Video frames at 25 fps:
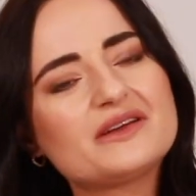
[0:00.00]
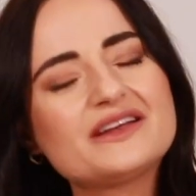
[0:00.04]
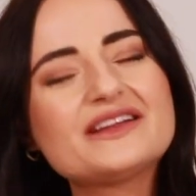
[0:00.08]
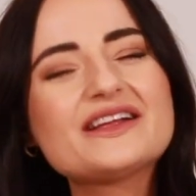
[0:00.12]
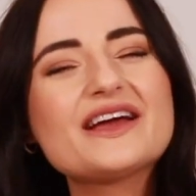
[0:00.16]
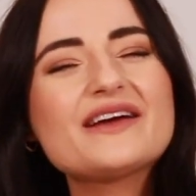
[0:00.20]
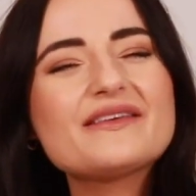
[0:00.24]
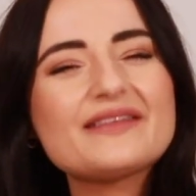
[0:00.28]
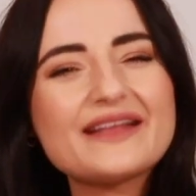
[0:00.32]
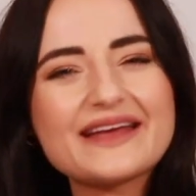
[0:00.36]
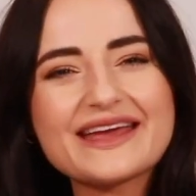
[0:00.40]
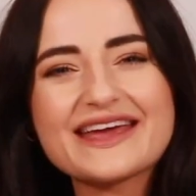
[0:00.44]
You
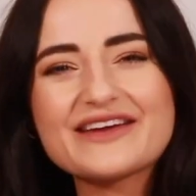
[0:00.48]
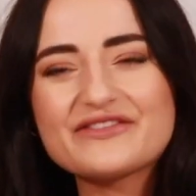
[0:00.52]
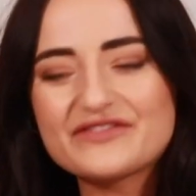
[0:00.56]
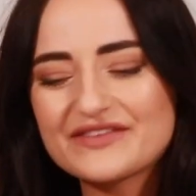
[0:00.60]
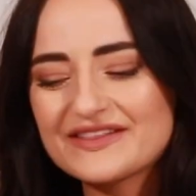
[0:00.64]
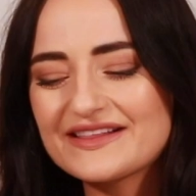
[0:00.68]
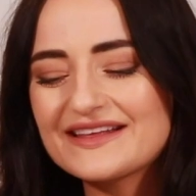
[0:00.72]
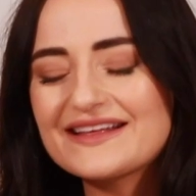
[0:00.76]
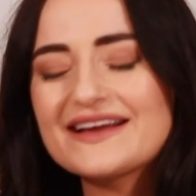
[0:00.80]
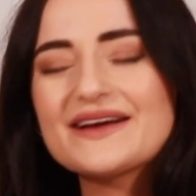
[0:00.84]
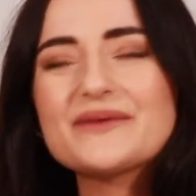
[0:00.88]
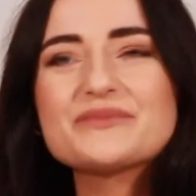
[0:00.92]
know, like
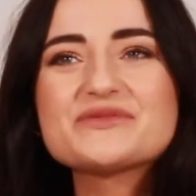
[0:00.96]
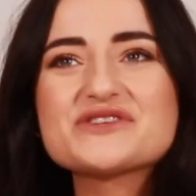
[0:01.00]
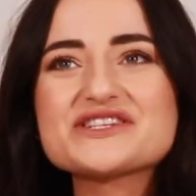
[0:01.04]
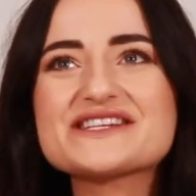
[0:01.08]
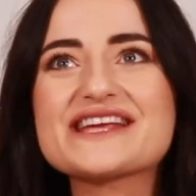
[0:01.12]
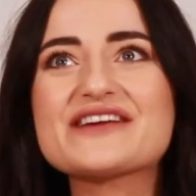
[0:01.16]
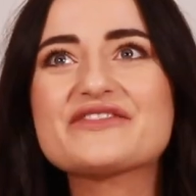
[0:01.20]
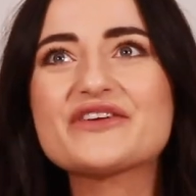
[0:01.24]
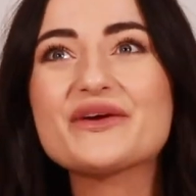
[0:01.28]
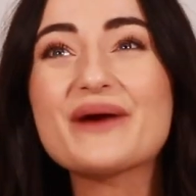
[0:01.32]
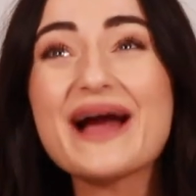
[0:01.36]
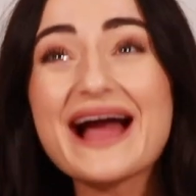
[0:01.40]

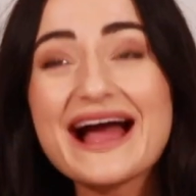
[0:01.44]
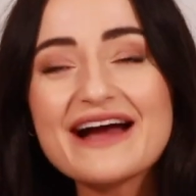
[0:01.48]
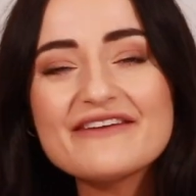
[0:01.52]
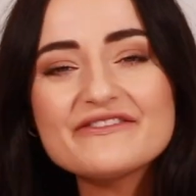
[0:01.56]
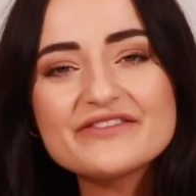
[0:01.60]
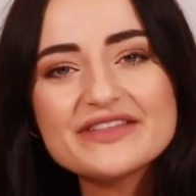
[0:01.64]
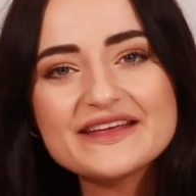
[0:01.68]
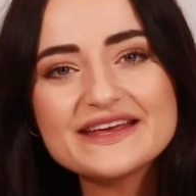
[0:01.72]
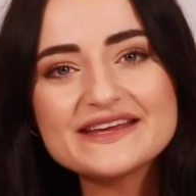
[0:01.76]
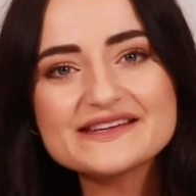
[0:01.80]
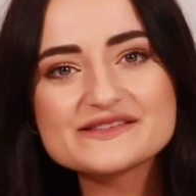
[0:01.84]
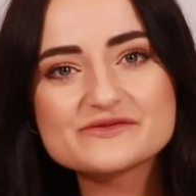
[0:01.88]
if you
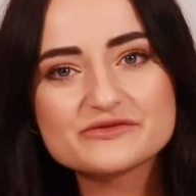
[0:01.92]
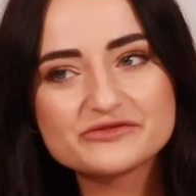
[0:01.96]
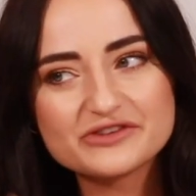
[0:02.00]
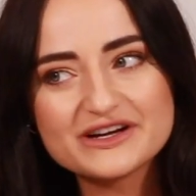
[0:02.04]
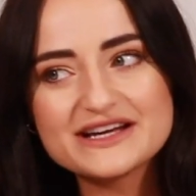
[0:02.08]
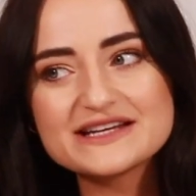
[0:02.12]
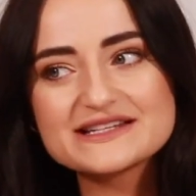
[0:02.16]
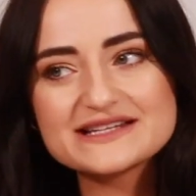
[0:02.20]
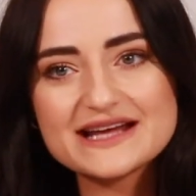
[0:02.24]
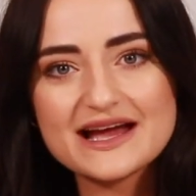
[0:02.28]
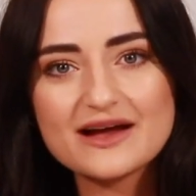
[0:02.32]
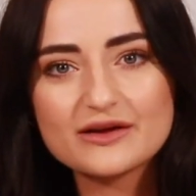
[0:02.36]
have these
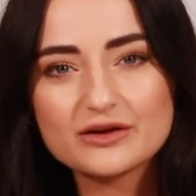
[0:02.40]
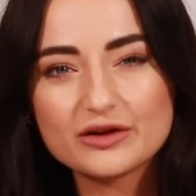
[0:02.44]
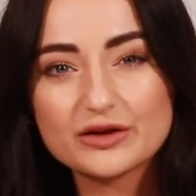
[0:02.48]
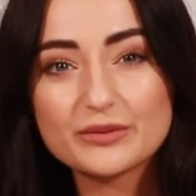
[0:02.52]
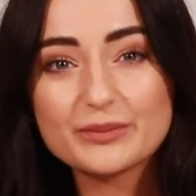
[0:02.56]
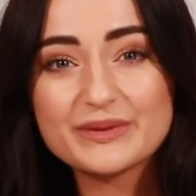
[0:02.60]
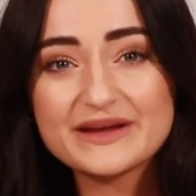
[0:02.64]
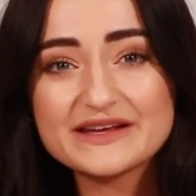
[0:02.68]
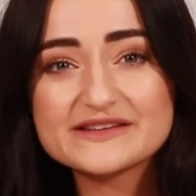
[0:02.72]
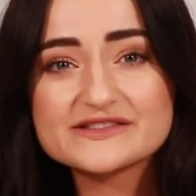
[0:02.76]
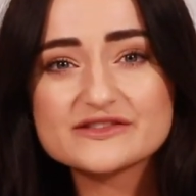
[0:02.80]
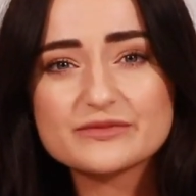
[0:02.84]
written down on
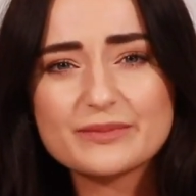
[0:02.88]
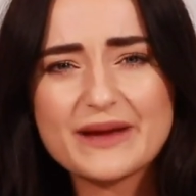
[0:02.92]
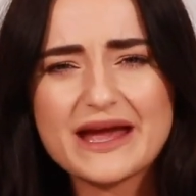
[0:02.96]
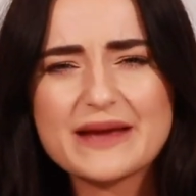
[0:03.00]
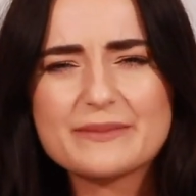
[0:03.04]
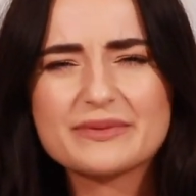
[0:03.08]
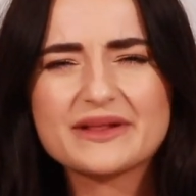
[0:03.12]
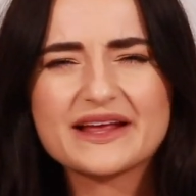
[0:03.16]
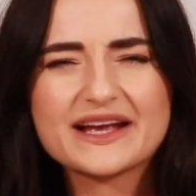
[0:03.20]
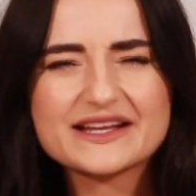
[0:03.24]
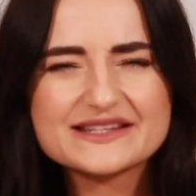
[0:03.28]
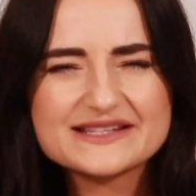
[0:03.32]
a piece of
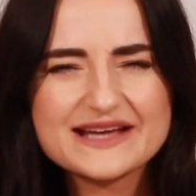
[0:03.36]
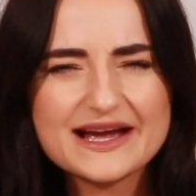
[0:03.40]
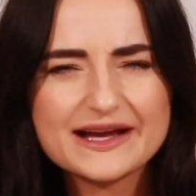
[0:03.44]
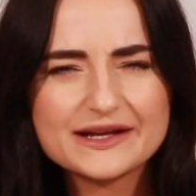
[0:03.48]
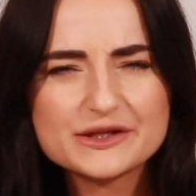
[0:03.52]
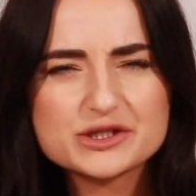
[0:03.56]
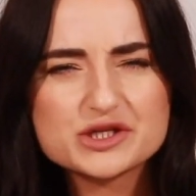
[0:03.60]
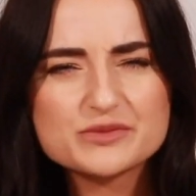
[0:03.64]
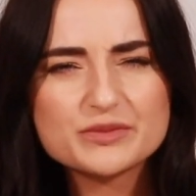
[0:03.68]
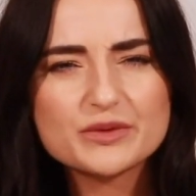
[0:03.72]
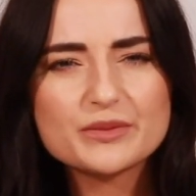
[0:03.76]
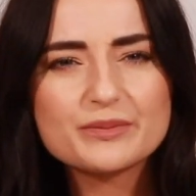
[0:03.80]
paper, like a
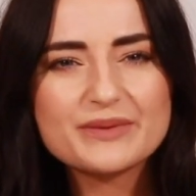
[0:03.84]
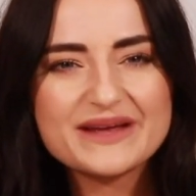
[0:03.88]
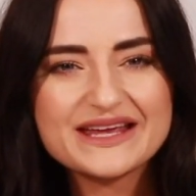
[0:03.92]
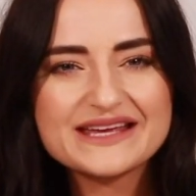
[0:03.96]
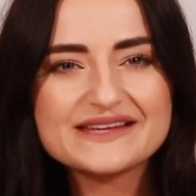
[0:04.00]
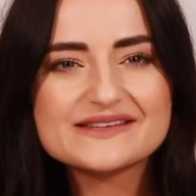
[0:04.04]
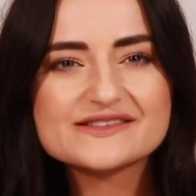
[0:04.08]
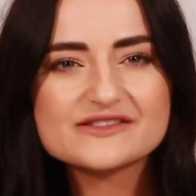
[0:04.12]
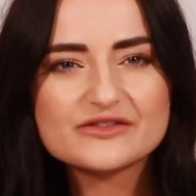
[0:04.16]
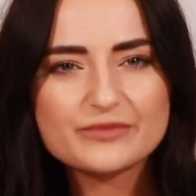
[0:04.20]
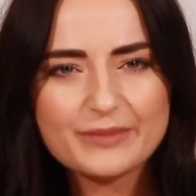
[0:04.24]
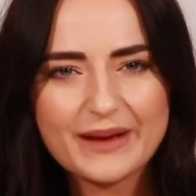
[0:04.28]
tangible
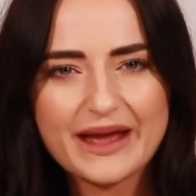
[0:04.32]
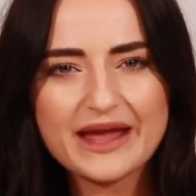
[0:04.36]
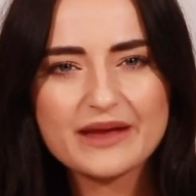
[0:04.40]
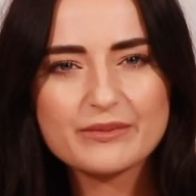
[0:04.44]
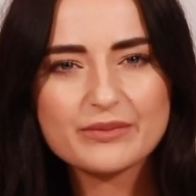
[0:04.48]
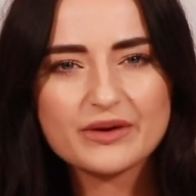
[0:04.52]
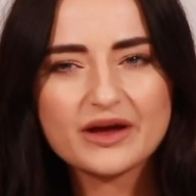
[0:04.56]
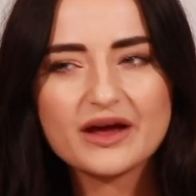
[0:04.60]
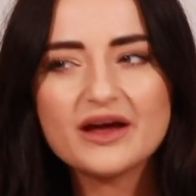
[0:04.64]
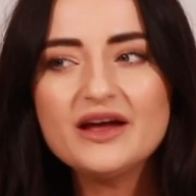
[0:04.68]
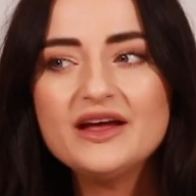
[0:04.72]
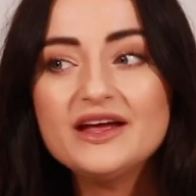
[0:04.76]
piece of
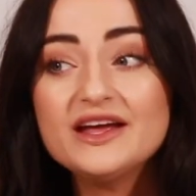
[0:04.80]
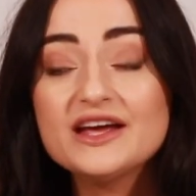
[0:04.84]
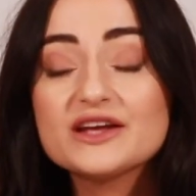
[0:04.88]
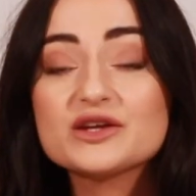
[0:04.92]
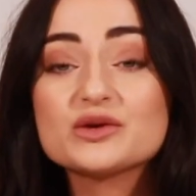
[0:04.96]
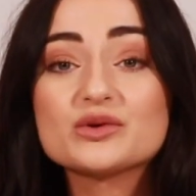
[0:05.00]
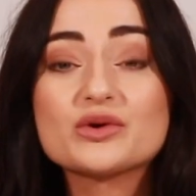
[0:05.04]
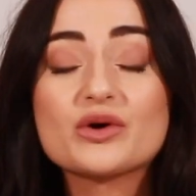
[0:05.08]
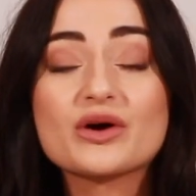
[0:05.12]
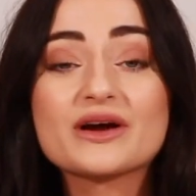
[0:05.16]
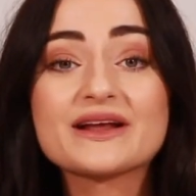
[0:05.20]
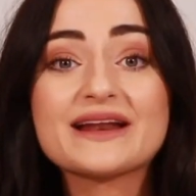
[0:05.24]
paper,
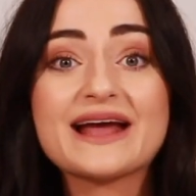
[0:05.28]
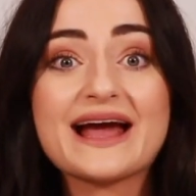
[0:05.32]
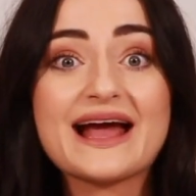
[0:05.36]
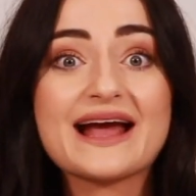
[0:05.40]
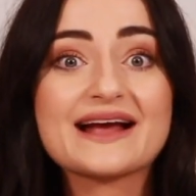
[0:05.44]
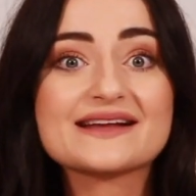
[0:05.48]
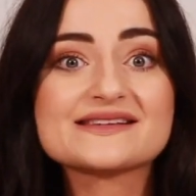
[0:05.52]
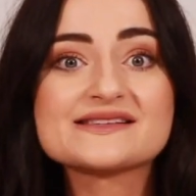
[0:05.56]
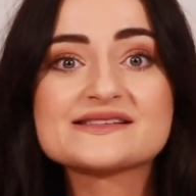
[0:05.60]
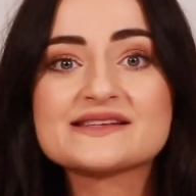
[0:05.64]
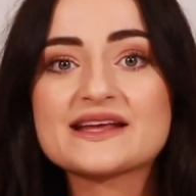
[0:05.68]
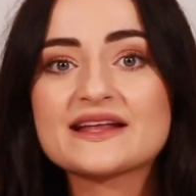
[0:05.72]
you're not going to
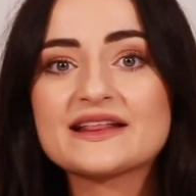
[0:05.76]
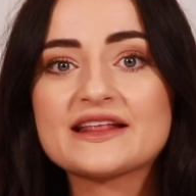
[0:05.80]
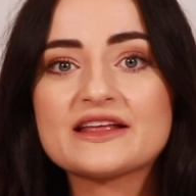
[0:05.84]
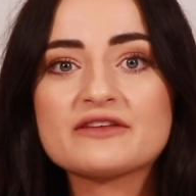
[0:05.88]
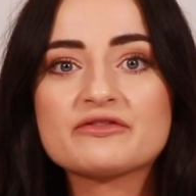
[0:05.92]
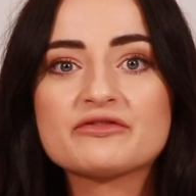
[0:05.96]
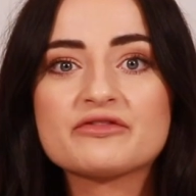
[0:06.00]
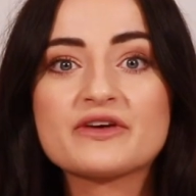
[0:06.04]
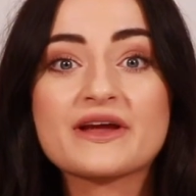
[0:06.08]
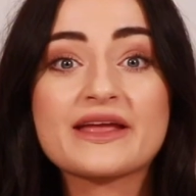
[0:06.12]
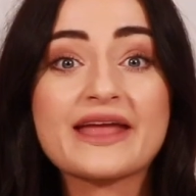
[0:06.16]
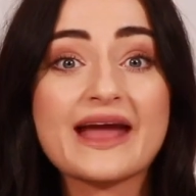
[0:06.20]

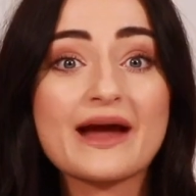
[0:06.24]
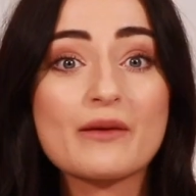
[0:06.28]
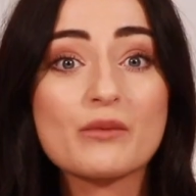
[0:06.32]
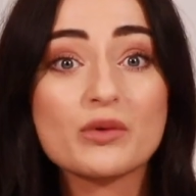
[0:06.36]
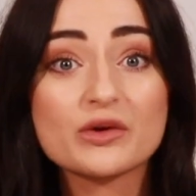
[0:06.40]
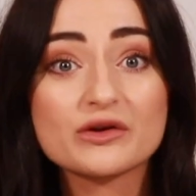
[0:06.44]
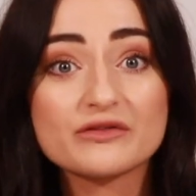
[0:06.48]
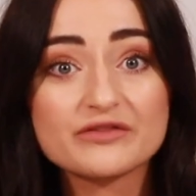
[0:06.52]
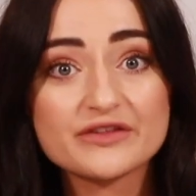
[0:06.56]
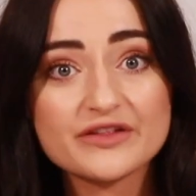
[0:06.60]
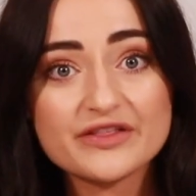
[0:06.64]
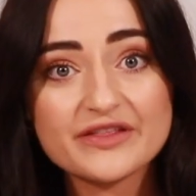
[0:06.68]
accidentally forget
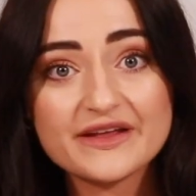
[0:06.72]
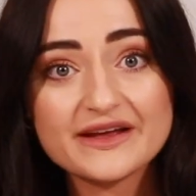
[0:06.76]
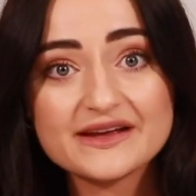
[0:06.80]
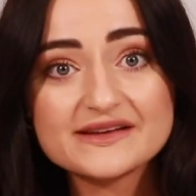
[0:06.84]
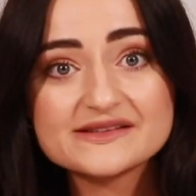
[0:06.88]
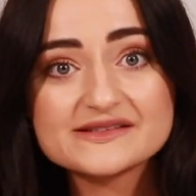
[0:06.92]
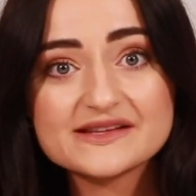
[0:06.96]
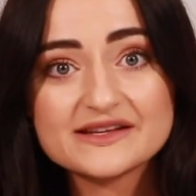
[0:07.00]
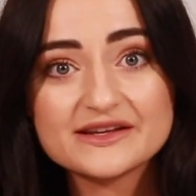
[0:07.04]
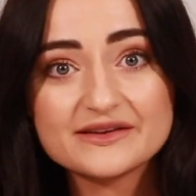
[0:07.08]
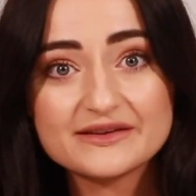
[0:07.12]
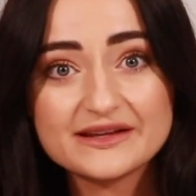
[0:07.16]
one of the
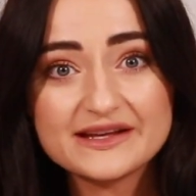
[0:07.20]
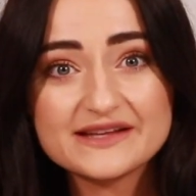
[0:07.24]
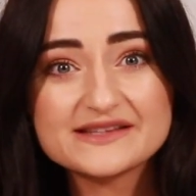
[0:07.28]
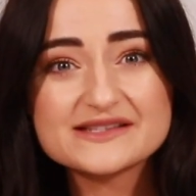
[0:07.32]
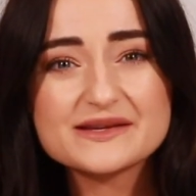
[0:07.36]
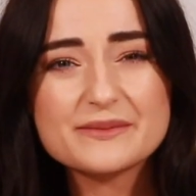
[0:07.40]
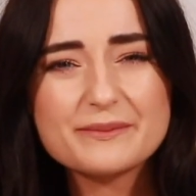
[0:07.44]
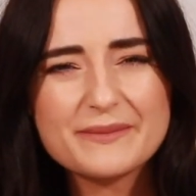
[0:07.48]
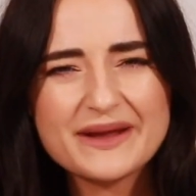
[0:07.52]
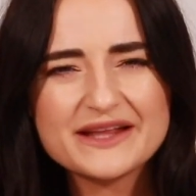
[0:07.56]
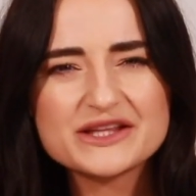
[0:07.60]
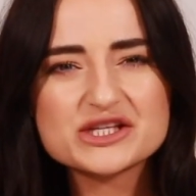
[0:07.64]
things that you need
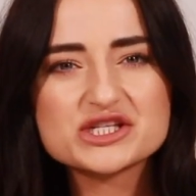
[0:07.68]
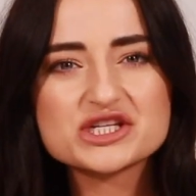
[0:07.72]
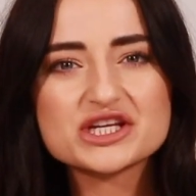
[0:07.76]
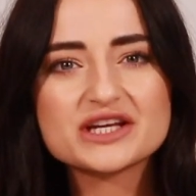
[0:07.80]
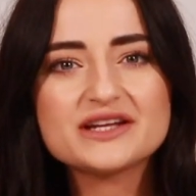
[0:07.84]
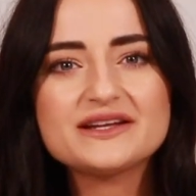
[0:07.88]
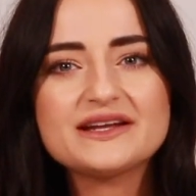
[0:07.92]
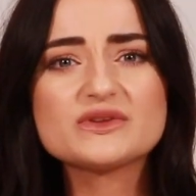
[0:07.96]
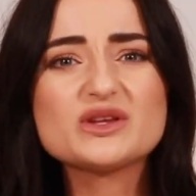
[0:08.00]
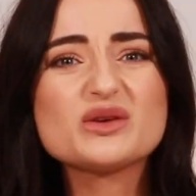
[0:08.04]
to mention.